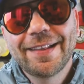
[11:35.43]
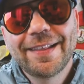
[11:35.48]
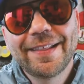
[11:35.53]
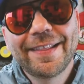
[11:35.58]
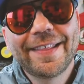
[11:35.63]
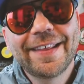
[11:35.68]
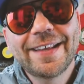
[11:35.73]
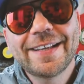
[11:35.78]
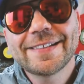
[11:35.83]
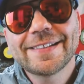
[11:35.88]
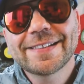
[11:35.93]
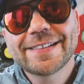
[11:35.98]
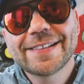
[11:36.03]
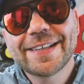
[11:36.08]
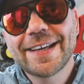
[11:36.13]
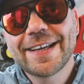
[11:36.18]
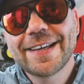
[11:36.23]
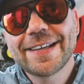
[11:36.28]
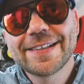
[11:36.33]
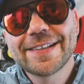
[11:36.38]
This
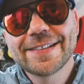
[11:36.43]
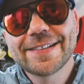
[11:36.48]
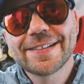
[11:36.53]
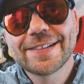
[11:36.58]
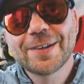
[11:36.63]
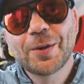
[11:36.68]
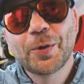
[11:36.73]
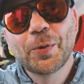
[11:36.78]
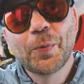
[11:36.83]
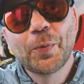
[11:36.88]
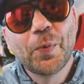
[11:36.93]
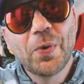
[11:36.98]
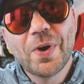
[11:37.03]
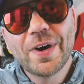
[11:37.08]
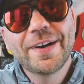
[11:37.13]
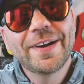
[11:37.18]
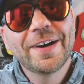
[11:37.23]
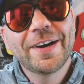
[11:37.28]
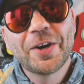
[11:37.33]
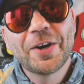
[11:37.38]
is
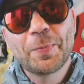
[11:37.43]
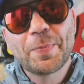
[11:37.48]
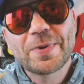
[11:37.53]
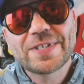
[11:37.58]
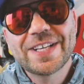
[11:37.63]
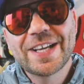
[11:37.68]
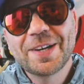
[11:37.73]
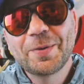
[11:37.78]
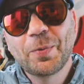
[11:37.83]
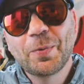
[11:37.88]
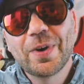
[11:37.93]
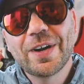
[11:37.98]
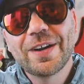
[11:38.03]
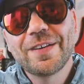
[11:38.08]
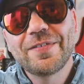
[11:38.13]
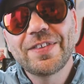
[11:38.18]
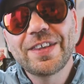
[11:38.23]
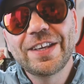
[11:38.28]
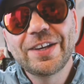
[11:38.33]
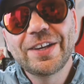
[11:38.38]
100% one
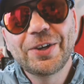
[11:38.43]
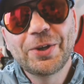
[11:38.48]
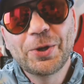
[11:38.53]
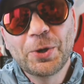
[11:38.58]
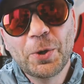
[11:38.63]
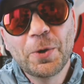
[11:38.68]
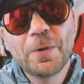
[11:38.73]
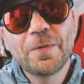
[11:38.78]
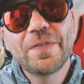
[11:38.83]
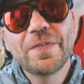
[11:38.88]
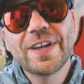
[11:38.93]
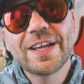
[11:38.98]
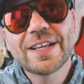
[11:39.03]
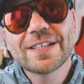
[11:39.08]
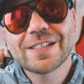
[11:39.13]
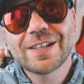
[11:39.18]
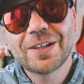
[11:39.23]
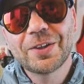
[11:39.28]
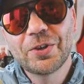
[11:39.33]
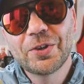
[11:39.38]
of the
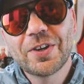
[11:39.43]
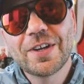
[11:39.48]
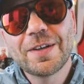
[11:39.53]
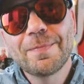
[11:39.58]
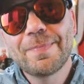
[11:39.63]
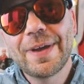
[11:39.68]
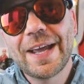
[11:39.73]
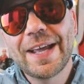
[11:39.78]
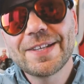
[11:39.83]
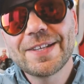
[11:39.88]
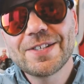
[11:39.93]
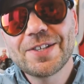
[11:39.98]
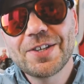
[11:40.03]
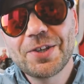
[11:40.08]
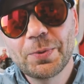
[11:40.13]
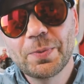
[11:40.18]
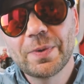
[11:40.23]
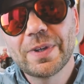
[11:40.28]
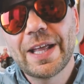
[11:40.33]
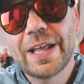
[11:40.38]
goofiest looking baits
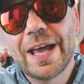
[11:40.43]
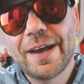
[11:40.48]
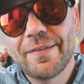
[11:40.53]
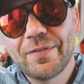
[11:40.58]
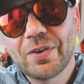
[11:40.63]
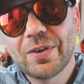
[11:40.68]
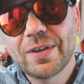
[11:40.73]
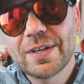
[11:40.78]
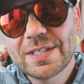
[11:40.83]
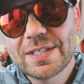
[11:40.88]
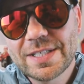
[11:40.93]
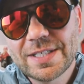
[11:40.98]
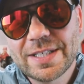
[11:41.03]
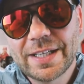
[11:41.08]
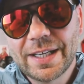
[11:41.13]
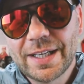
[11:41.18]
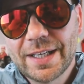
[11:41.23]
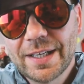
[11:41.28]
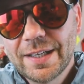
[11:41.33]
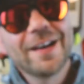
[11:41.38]
you will ever
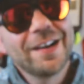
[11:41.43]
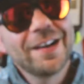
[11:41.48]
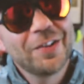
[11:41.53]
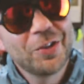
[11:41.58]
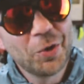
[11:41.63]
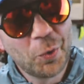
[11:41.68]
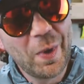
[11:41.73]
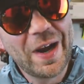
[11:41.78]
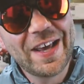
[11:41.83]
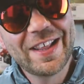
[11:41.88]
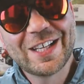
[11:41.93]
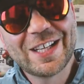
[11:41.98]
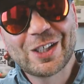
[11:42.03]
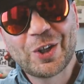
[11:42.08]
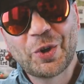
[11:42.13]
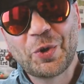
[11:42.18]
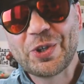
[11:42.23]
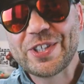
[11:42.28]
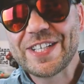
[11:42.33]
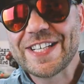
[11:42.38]
see. The way
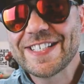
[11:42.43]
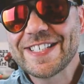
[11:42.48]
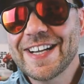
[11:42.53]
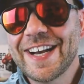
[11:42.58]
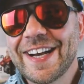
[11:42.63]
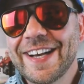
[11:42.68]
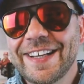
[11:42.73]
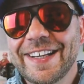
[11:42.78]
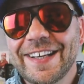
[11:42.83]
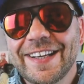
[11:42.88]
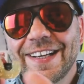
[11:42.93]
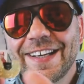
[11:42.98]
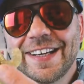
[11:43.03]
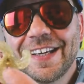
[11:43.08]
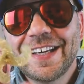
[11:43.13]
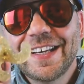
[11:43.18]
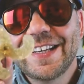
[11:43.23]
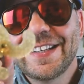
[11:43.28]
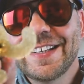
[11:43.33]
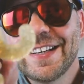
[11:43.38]
this lure is designed,
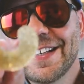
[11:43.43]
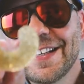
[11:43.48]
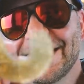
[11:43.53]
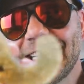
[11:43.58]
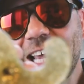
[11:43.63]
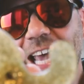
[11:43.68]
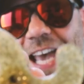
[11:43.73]
it does